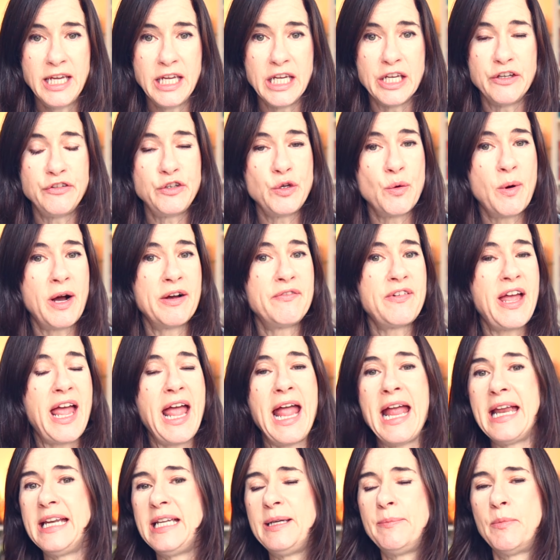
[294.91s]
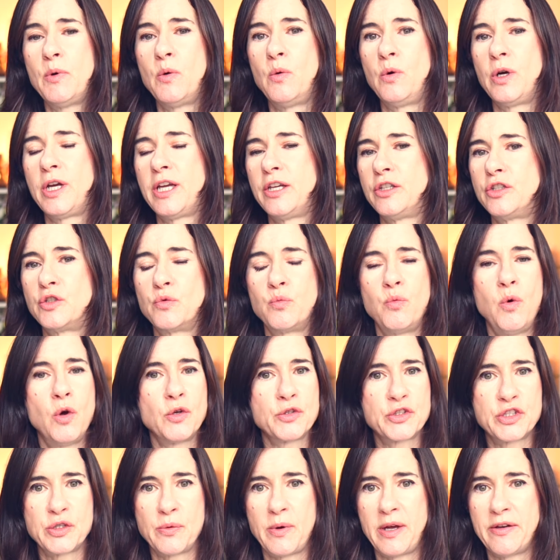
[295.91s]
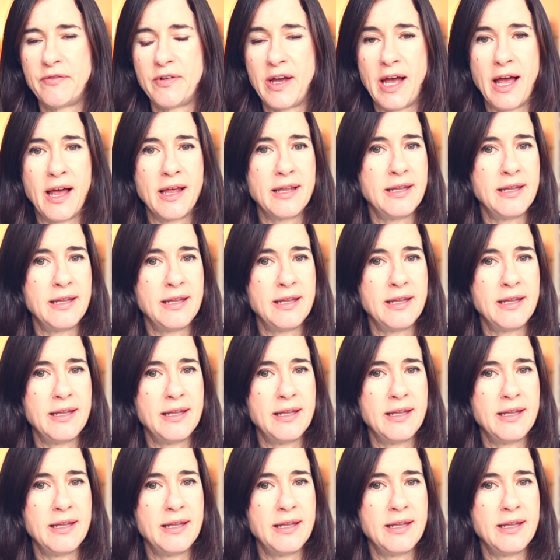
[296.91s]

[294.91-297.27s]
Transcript: If you have any mortgage whatsoever